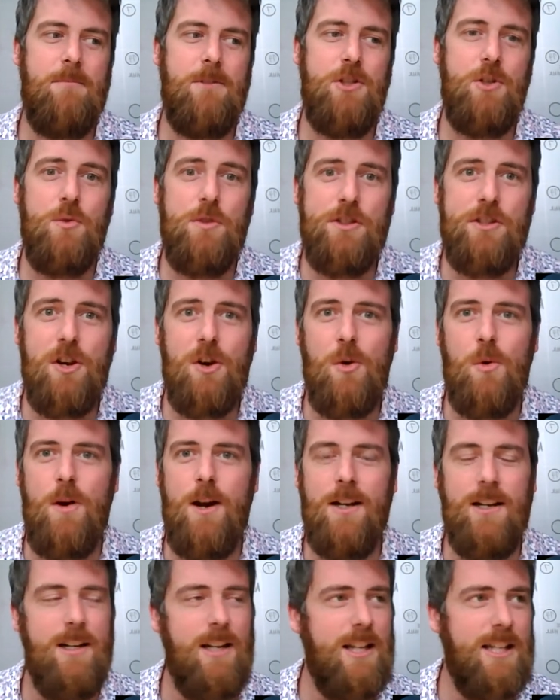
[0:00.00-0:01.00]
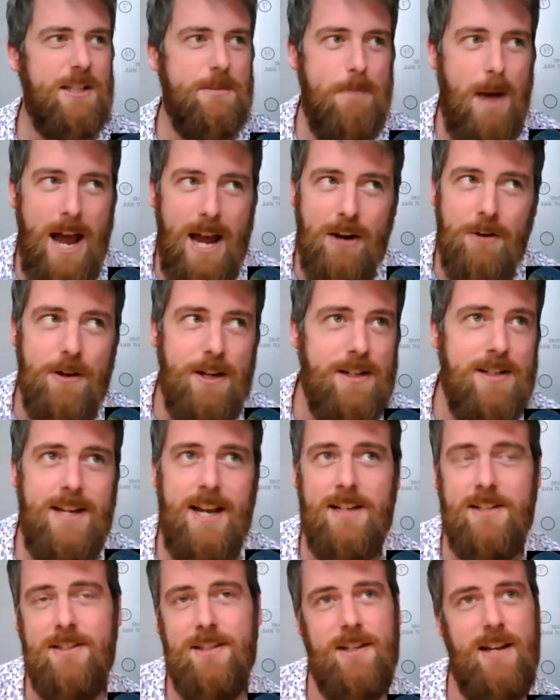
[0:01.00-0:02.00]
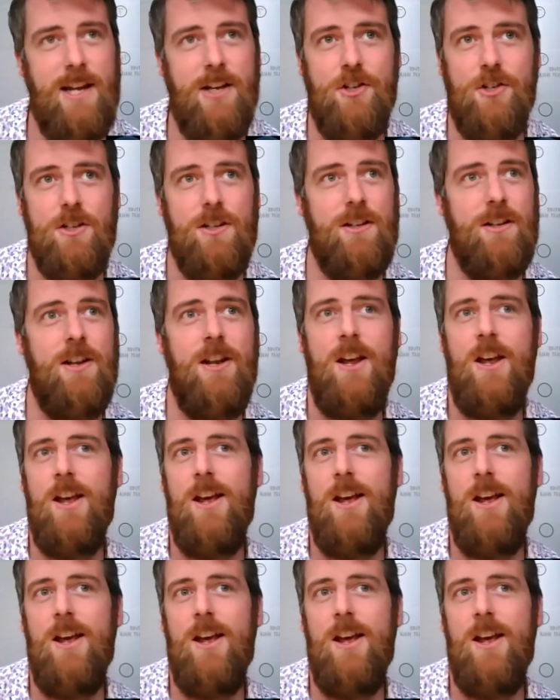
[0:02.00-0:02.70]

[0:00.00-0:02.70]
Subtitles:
do so in an inspiring destination